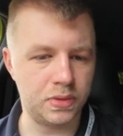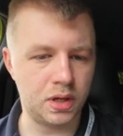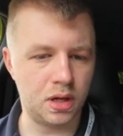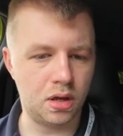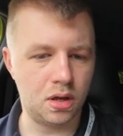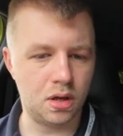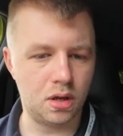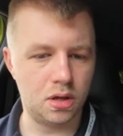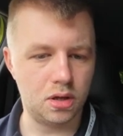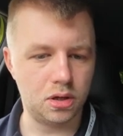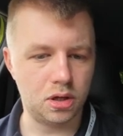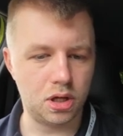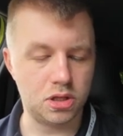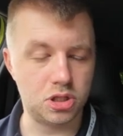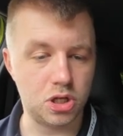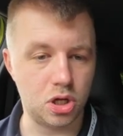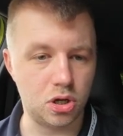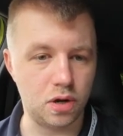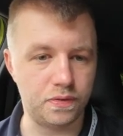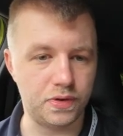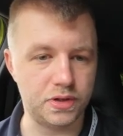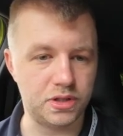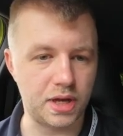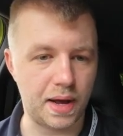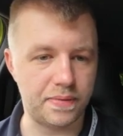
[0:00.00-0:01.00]
You can turn
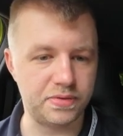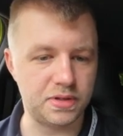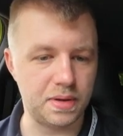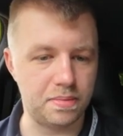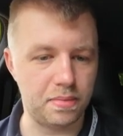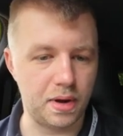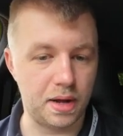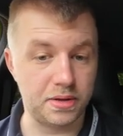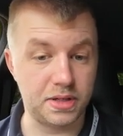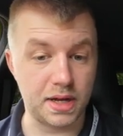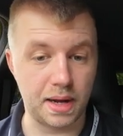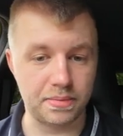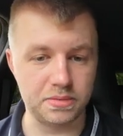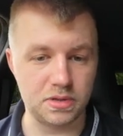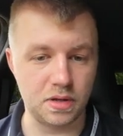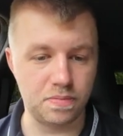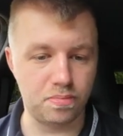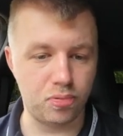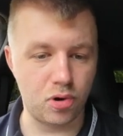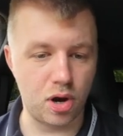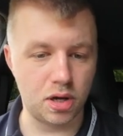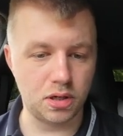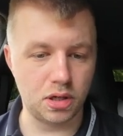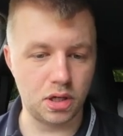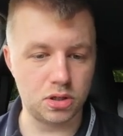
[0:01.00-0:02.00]
off adaptive
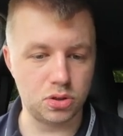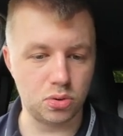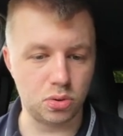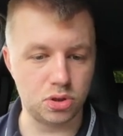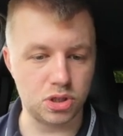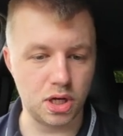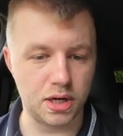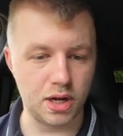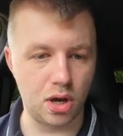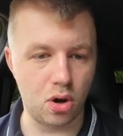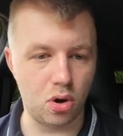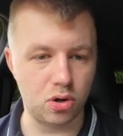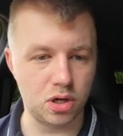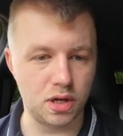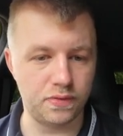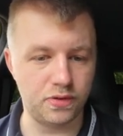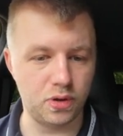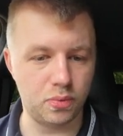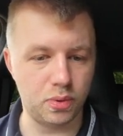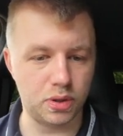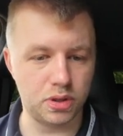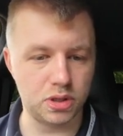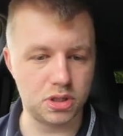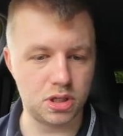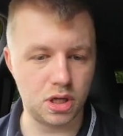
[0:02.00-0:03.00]
brightness or turn it on if
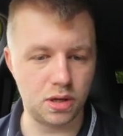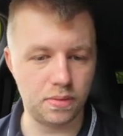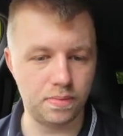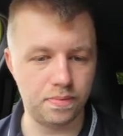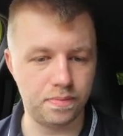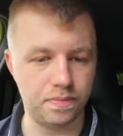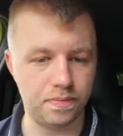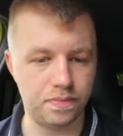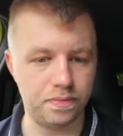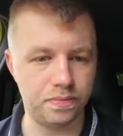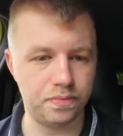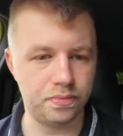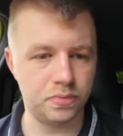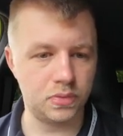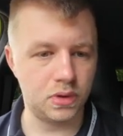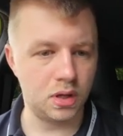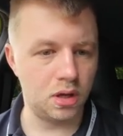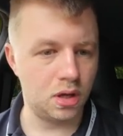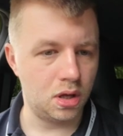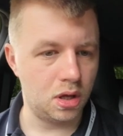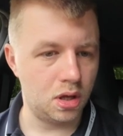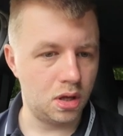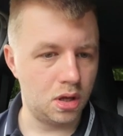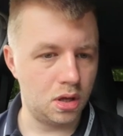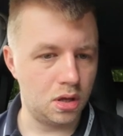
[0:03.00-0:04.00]
you want to.
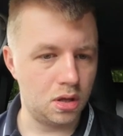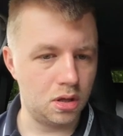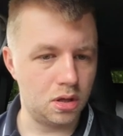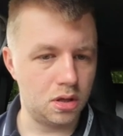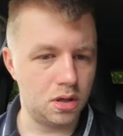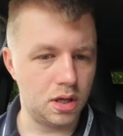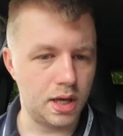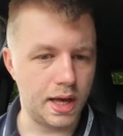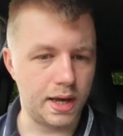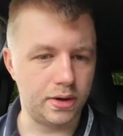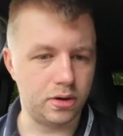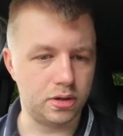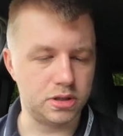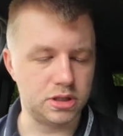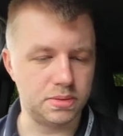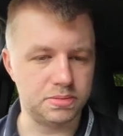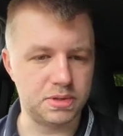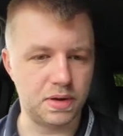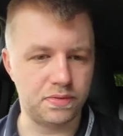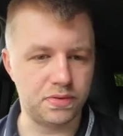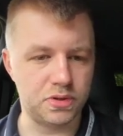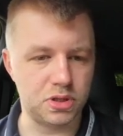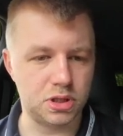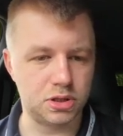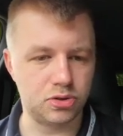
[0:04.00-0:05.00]
You've got some
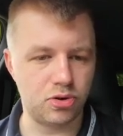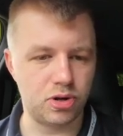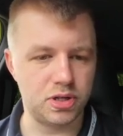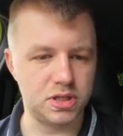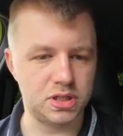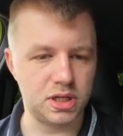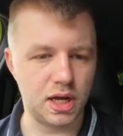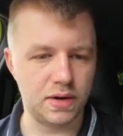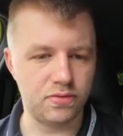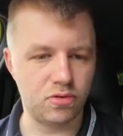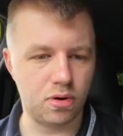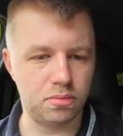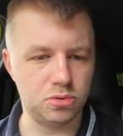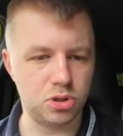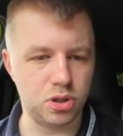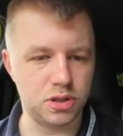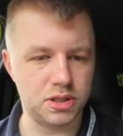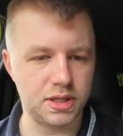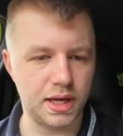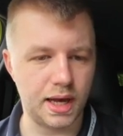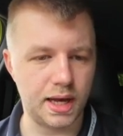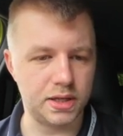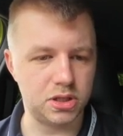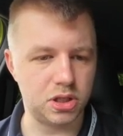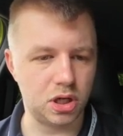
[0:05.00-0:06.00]
different screensaver options
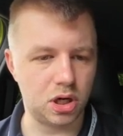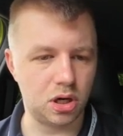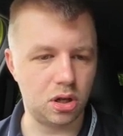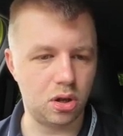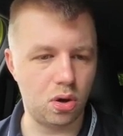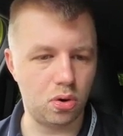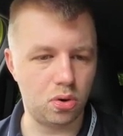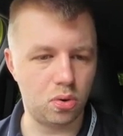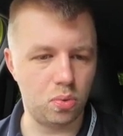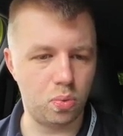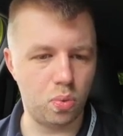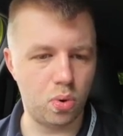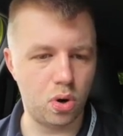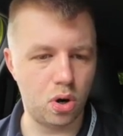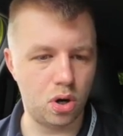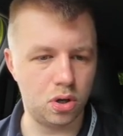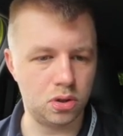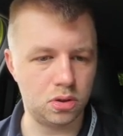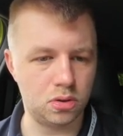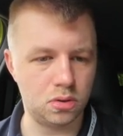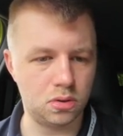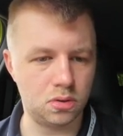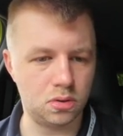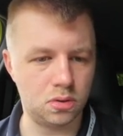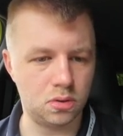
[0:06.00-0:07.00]
there, so clock
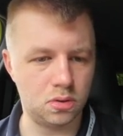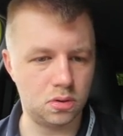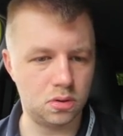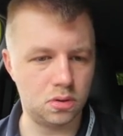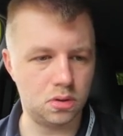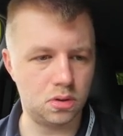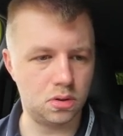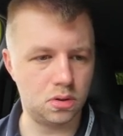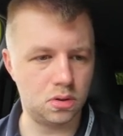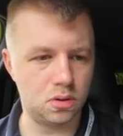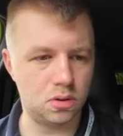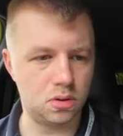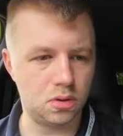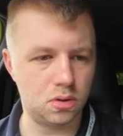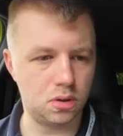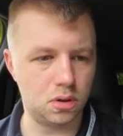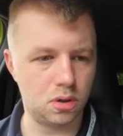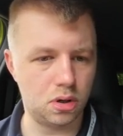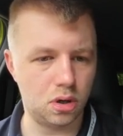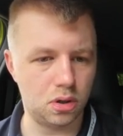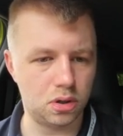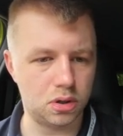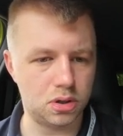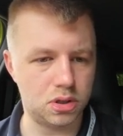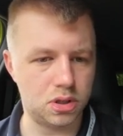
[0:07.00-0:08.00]
1,
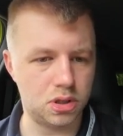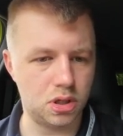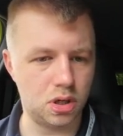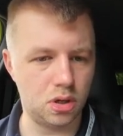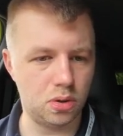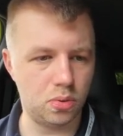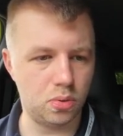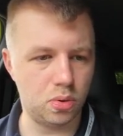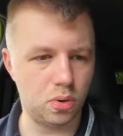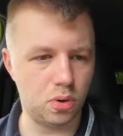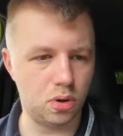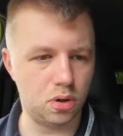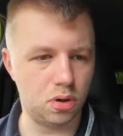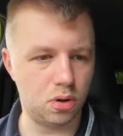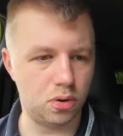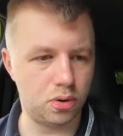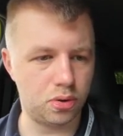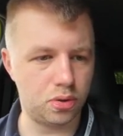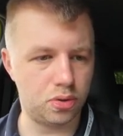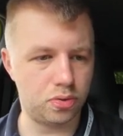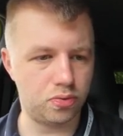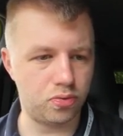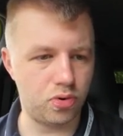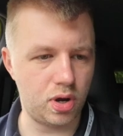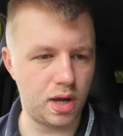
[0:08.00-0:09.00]
clock 2 or clock
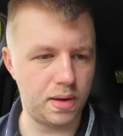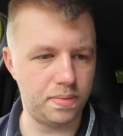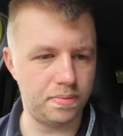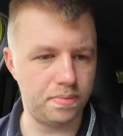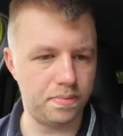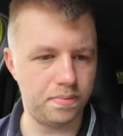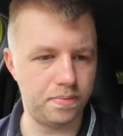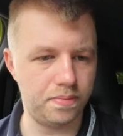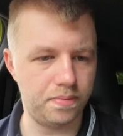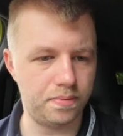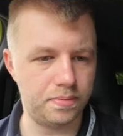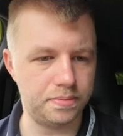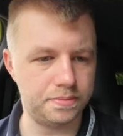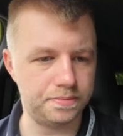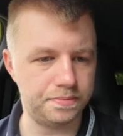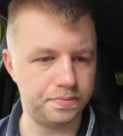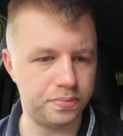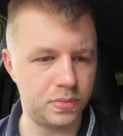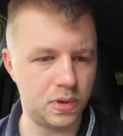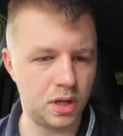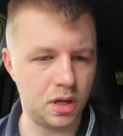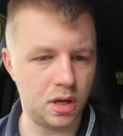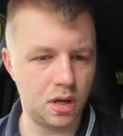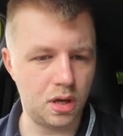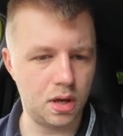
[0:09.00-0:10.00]
3.
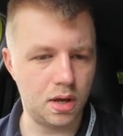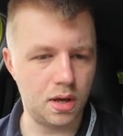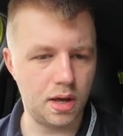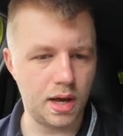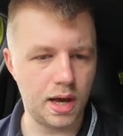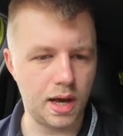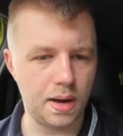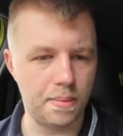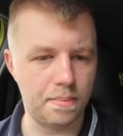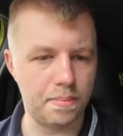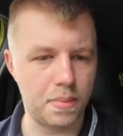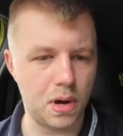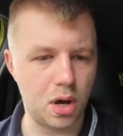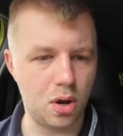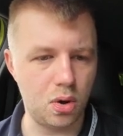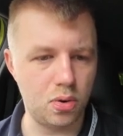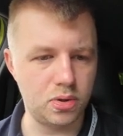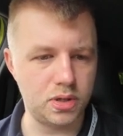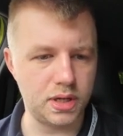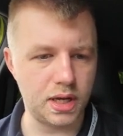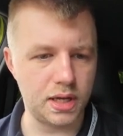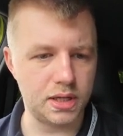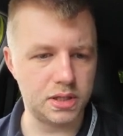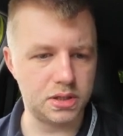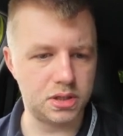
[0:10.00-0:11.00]

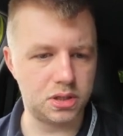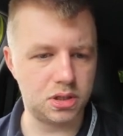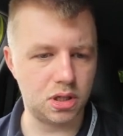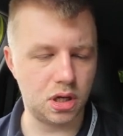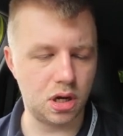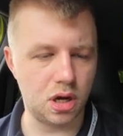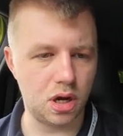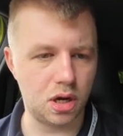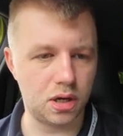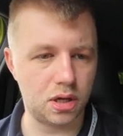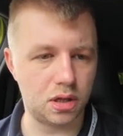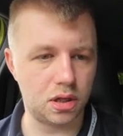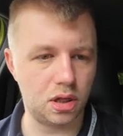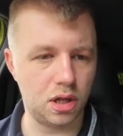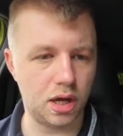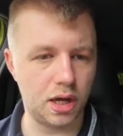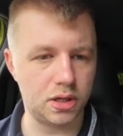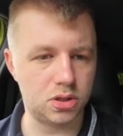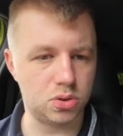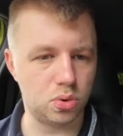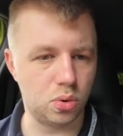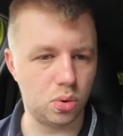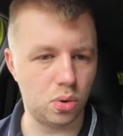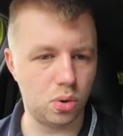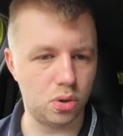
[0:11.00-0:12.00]
Mode is dark,
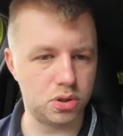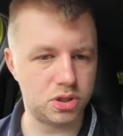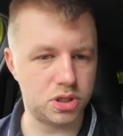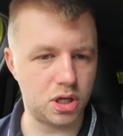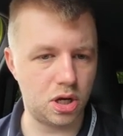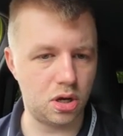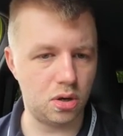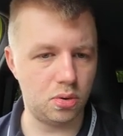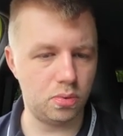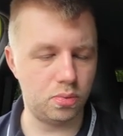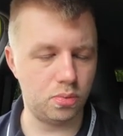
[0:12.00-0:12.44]
light or auto.